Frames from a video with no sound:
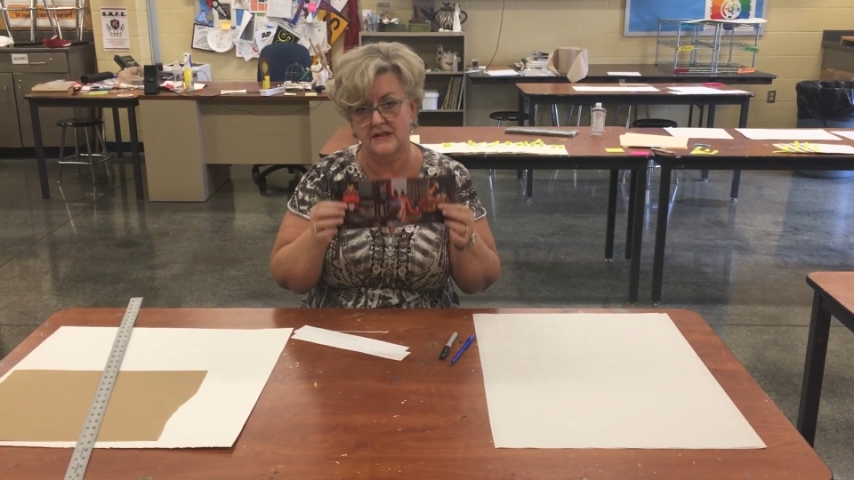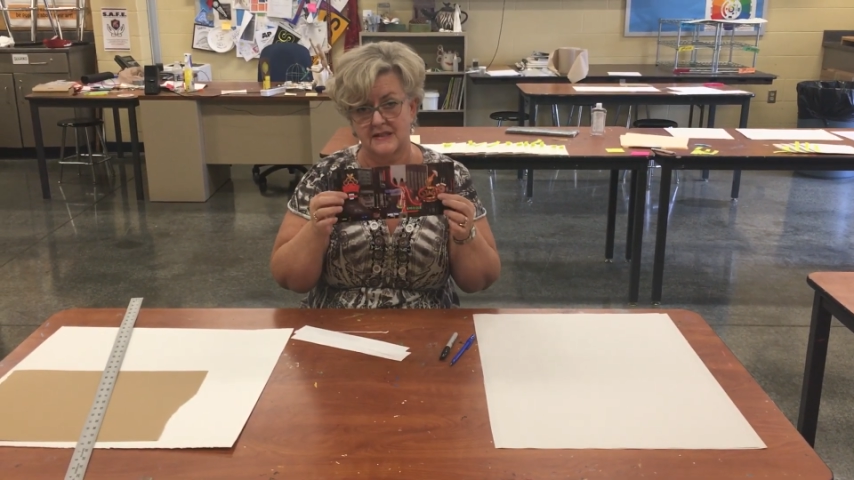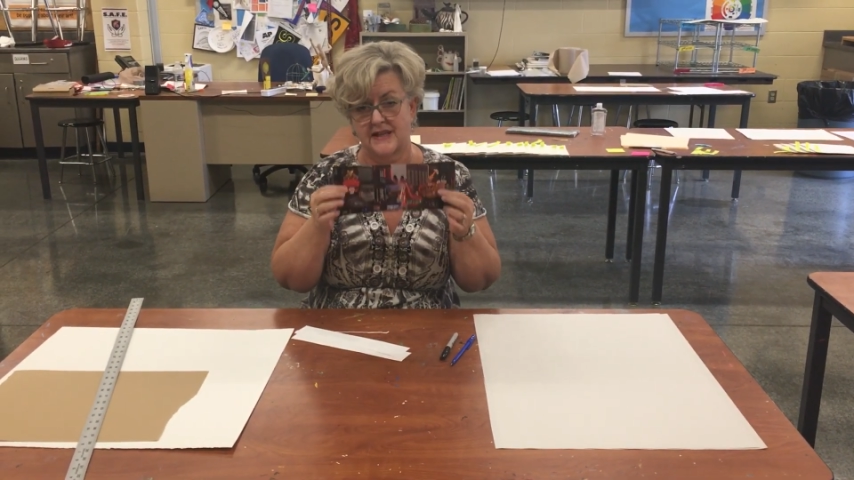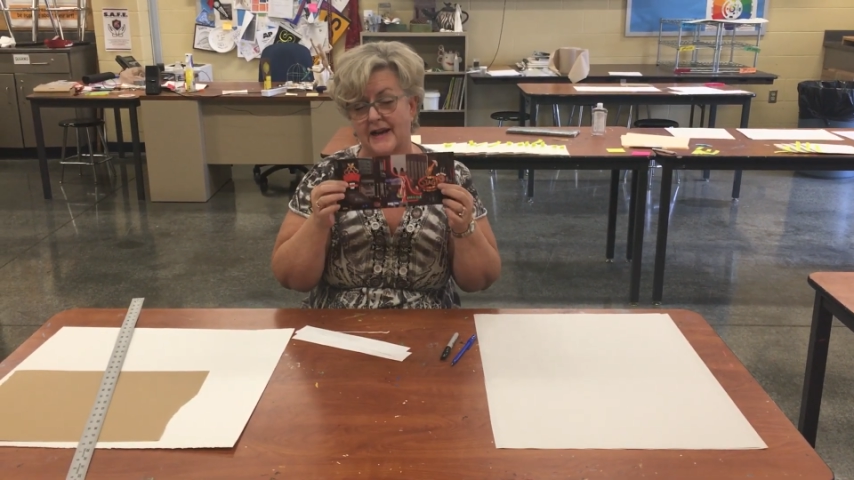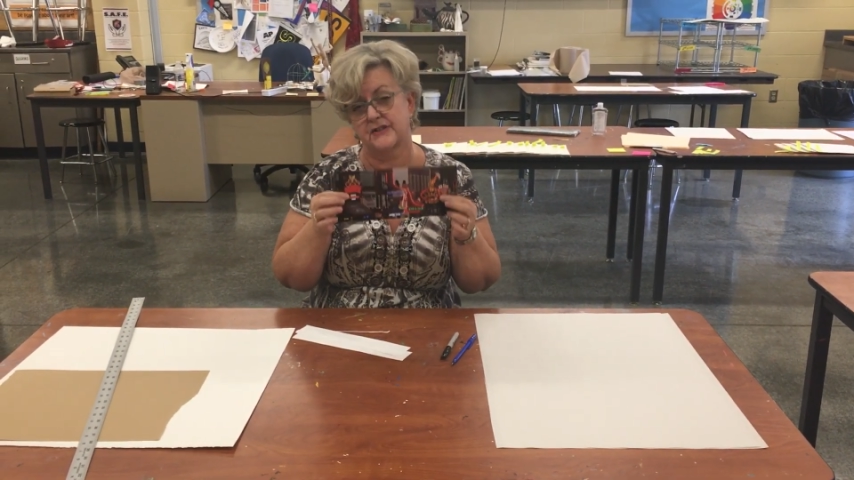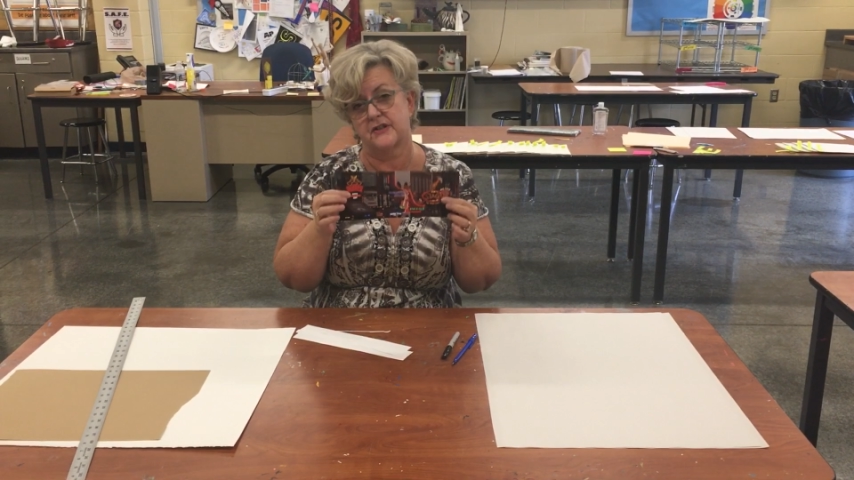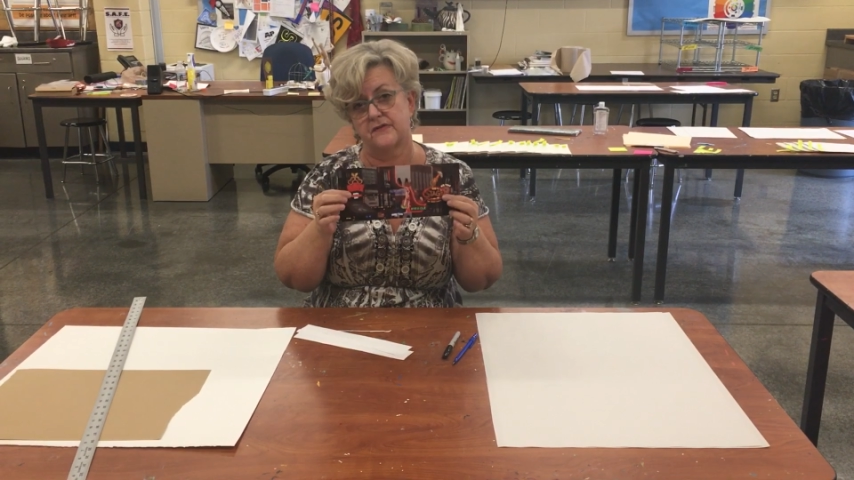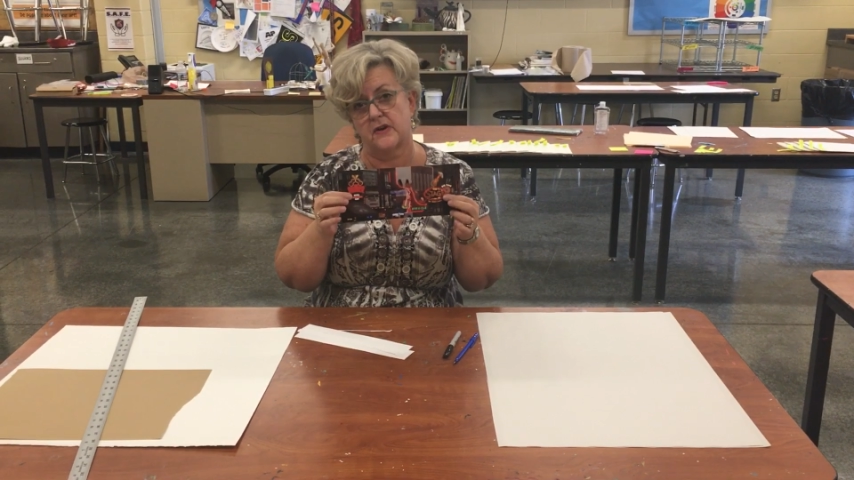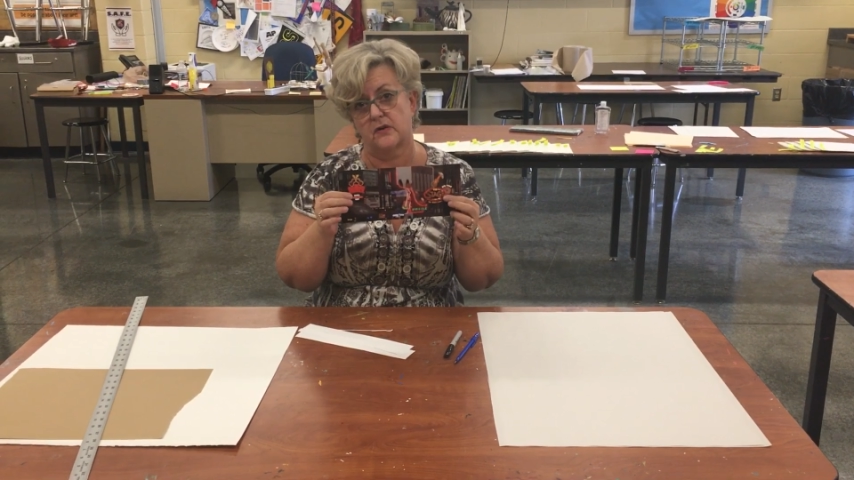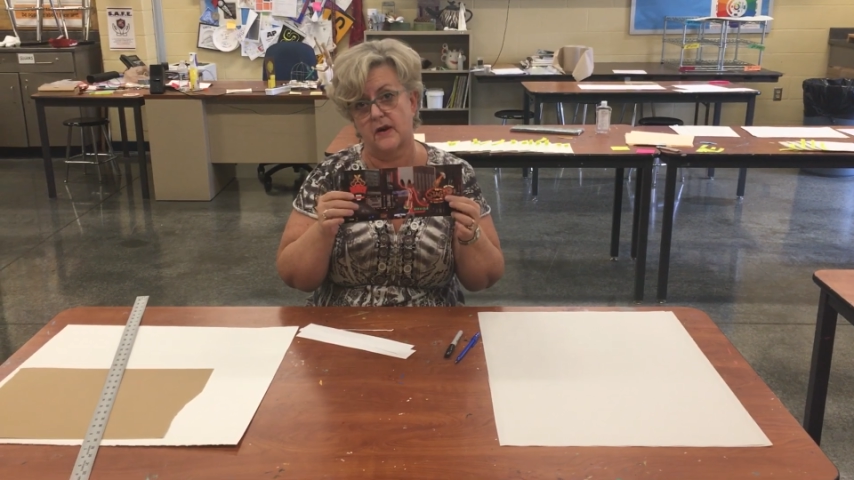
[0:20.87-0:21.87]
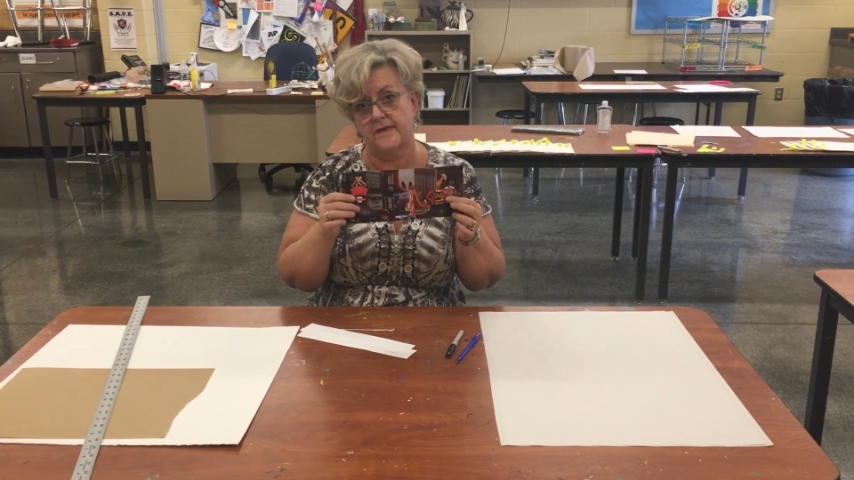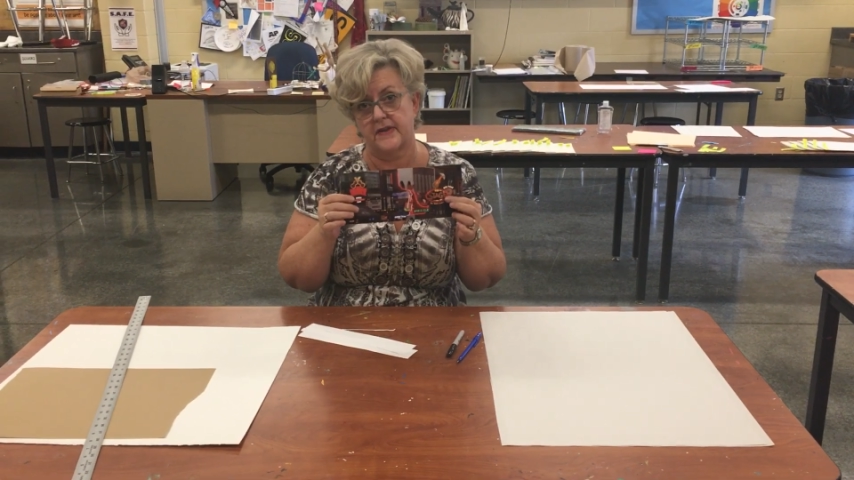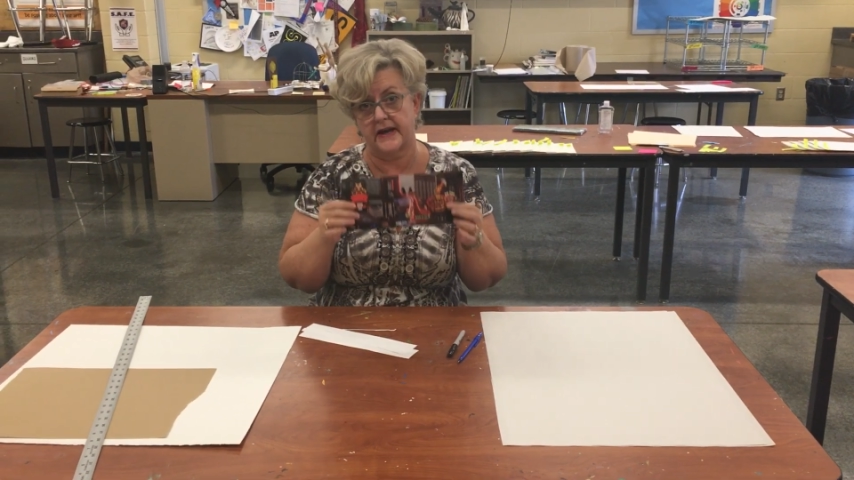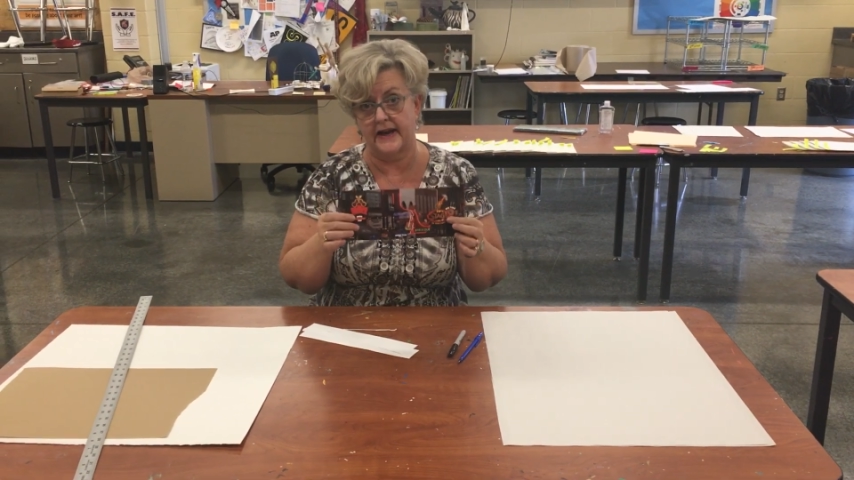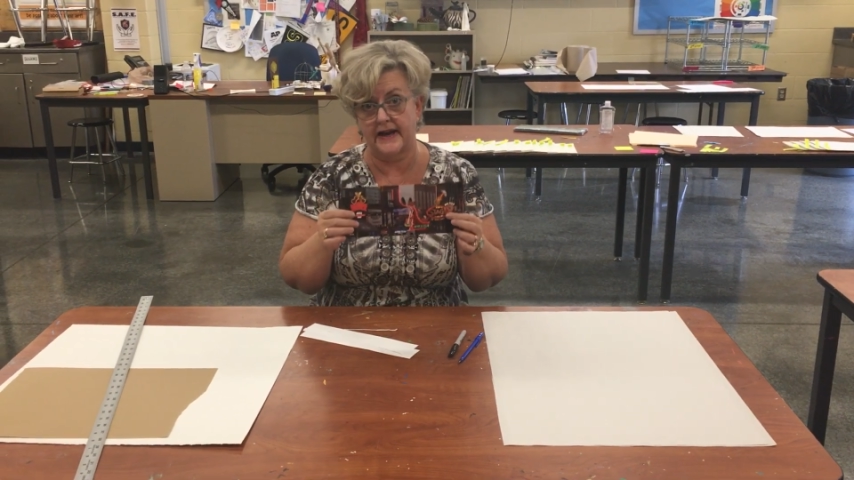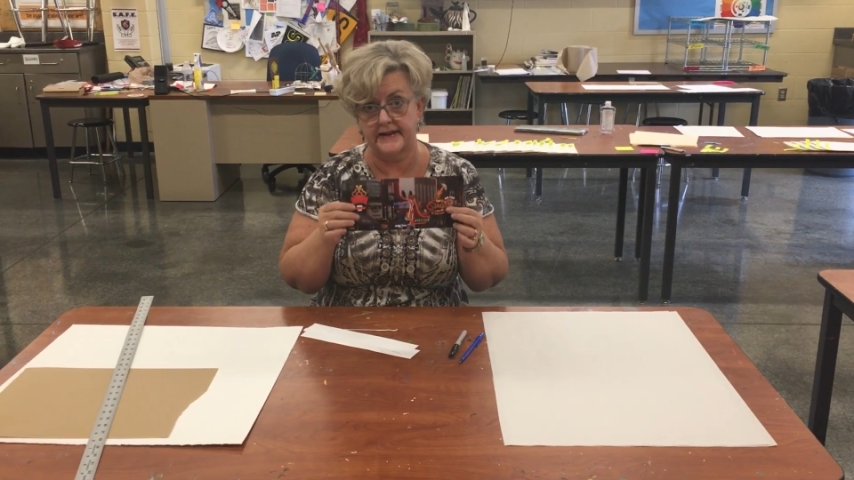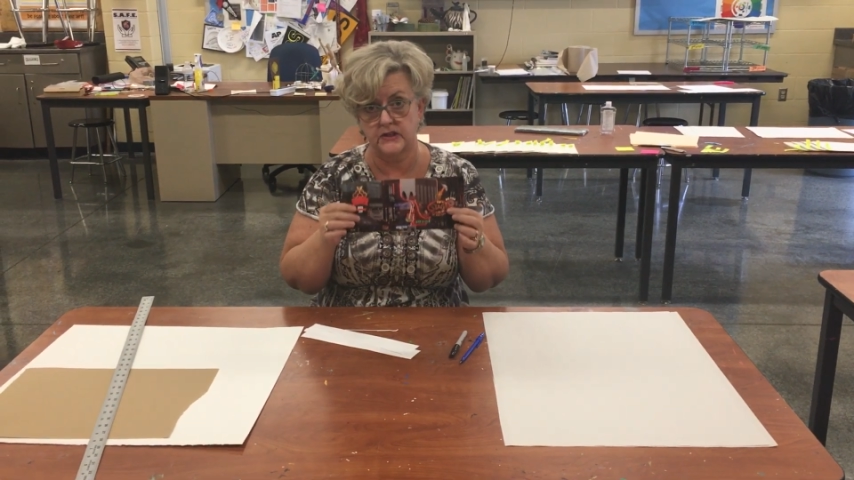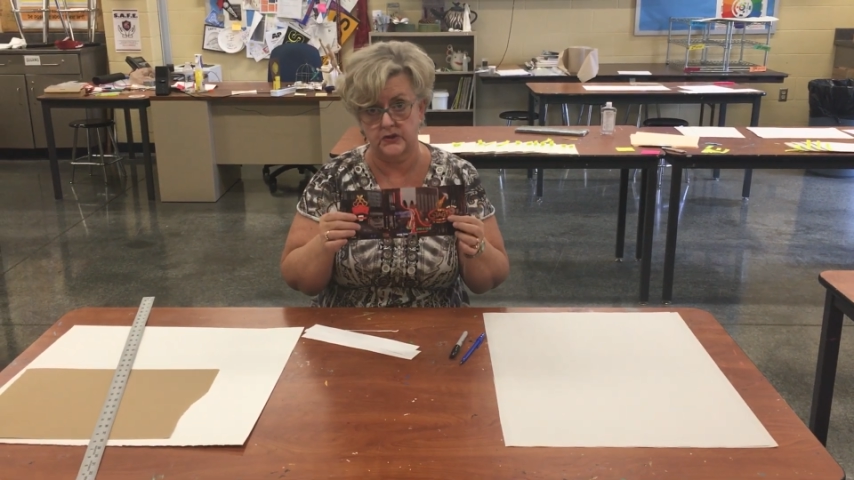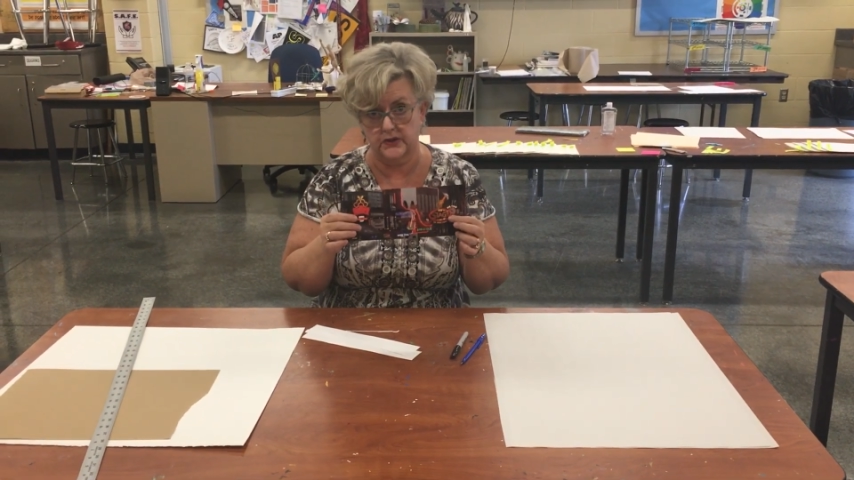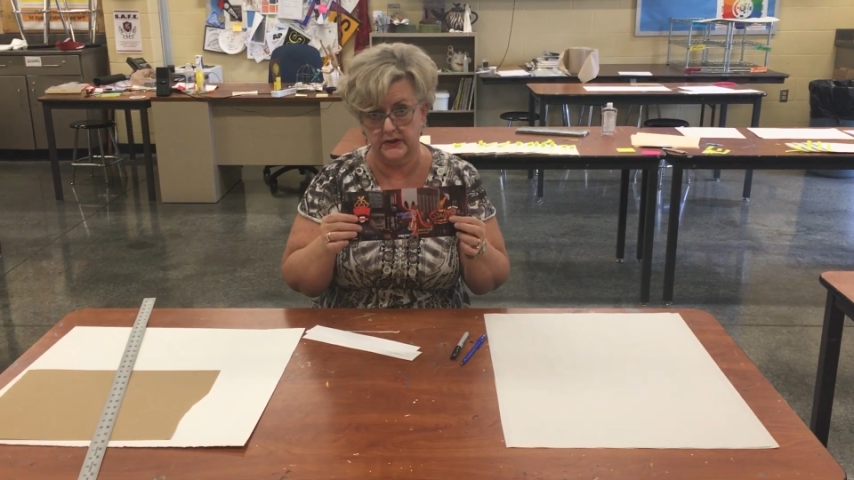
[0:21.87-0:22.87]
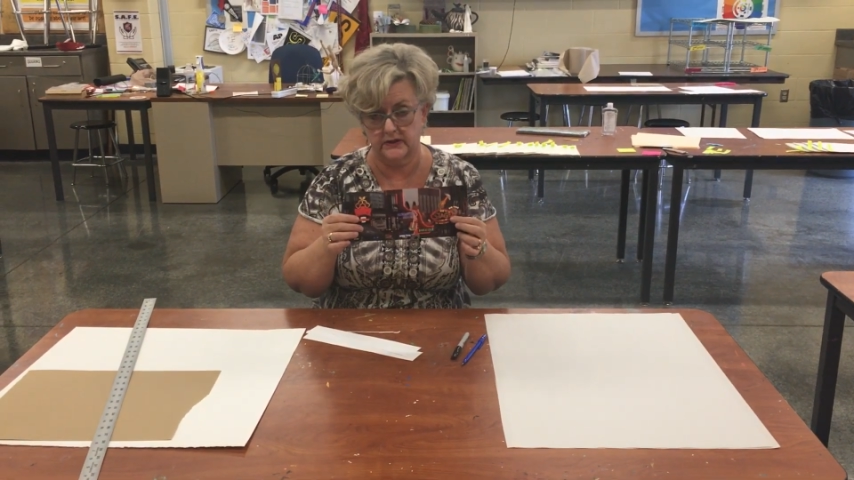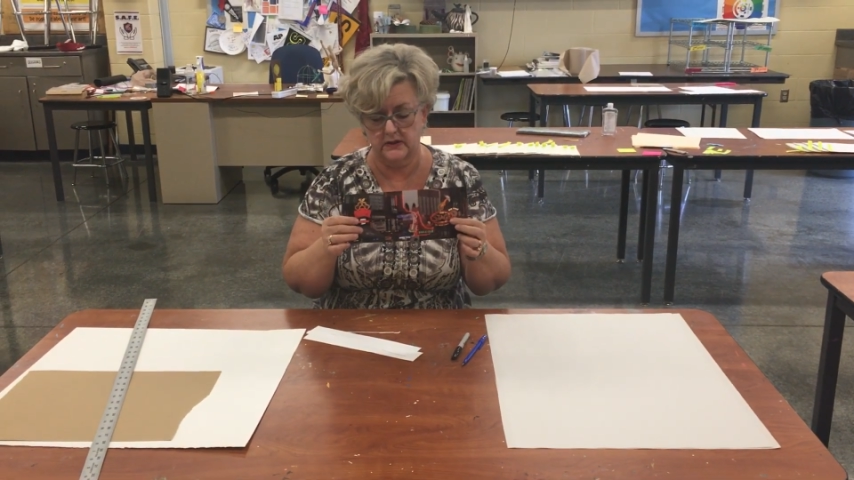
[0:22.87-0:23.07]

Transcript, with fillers: this is actually a photograph that I took.